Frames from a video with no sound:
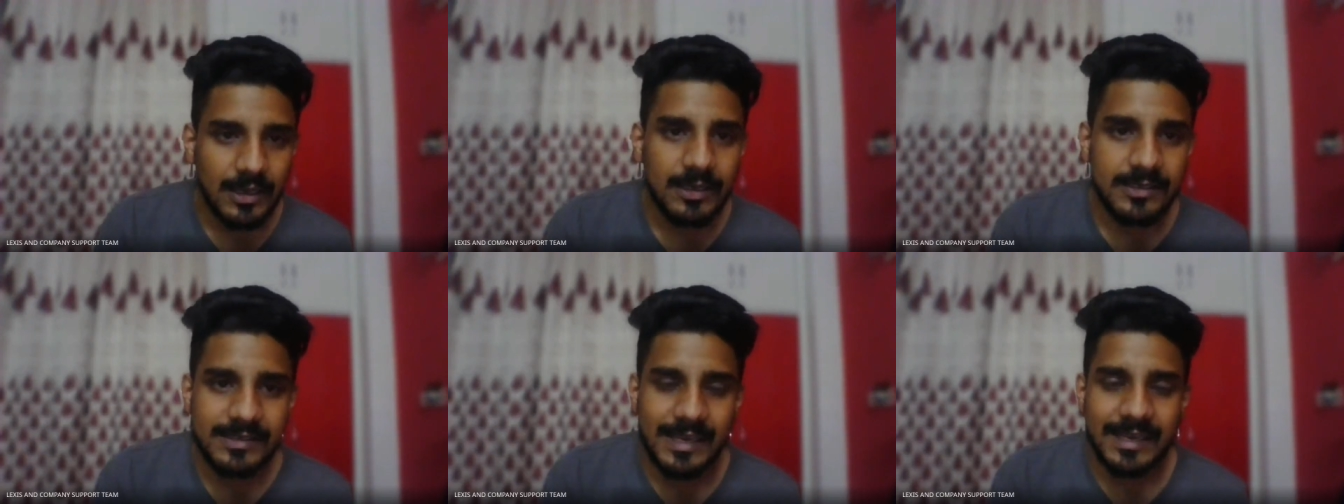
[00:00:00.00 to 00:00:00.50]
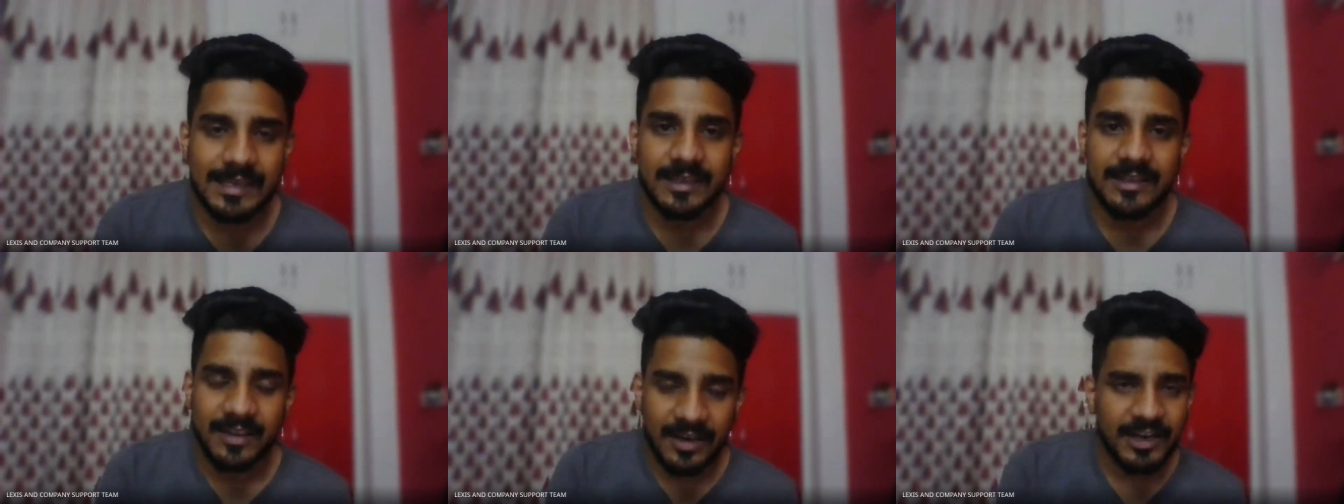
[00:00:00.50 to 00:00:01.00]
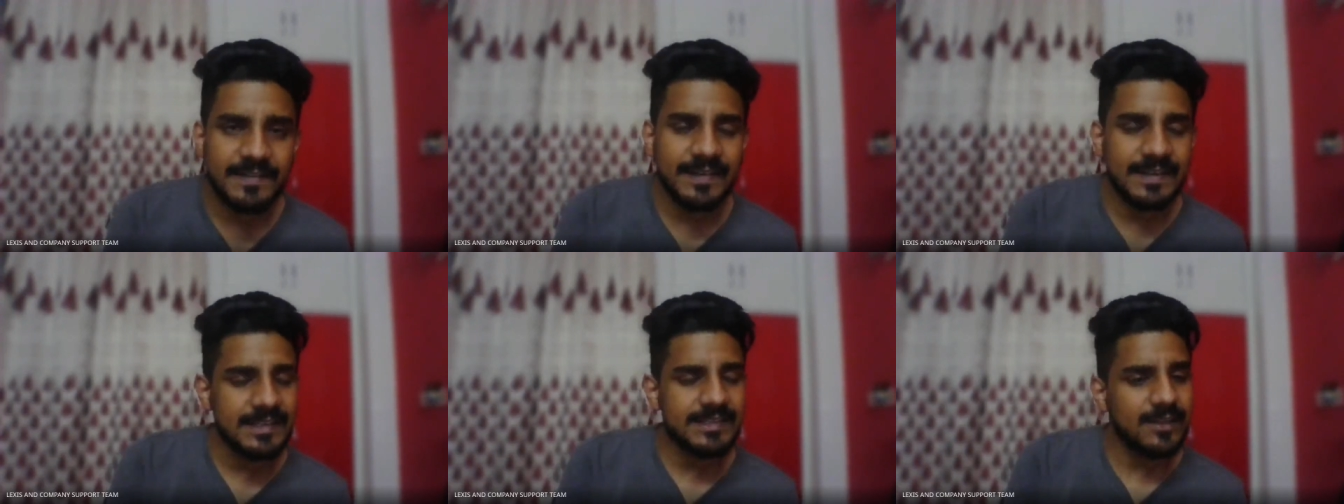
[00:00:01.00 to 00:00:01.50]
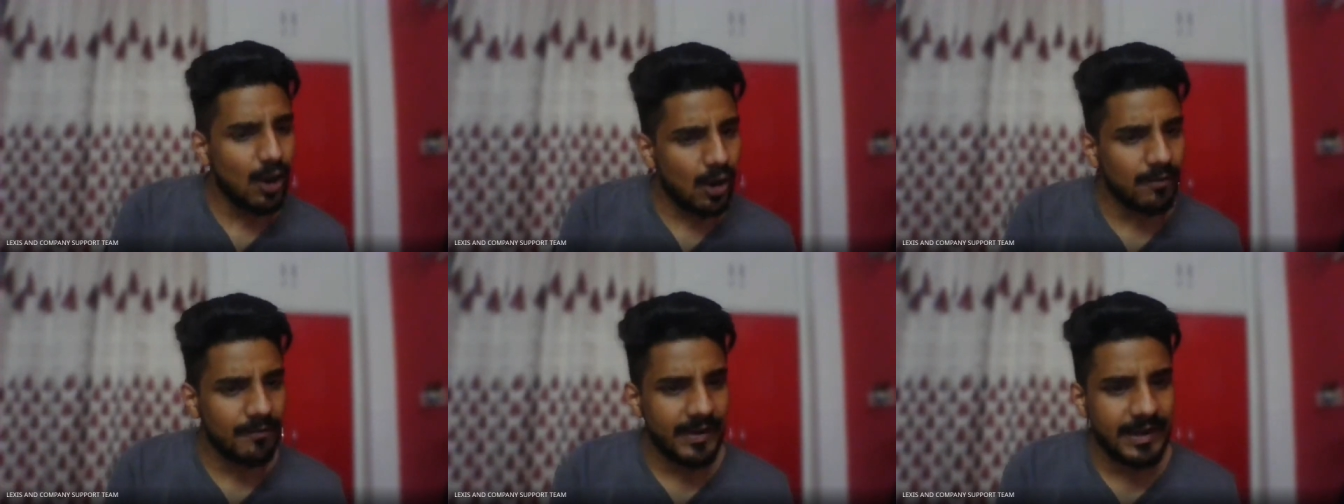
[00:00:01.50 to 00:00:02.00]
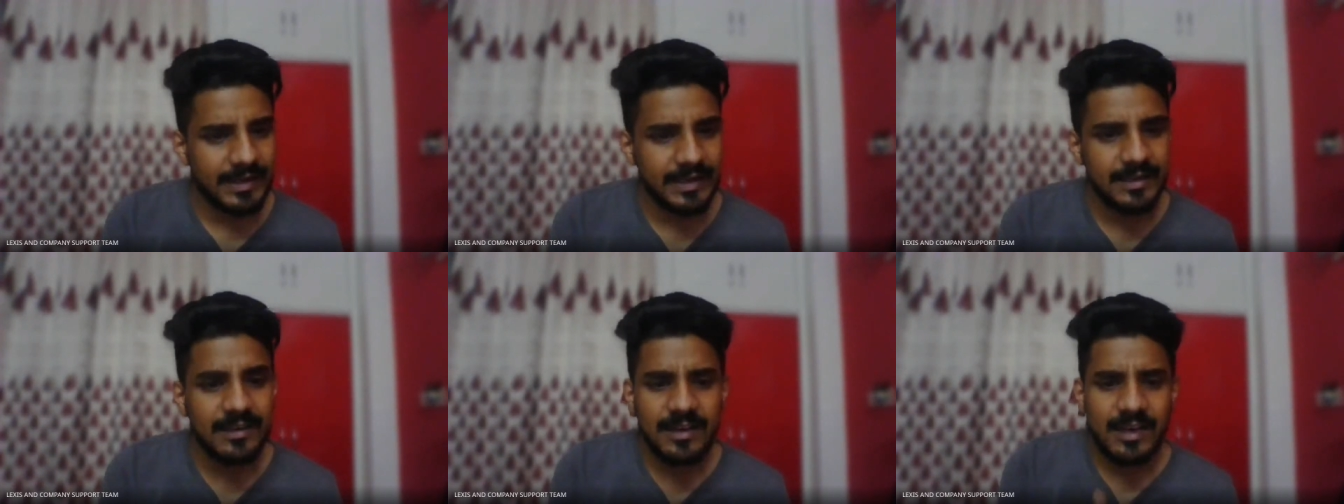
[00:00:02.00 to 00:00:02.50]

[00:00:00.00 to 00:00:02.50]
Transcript: Second, the third one is the offender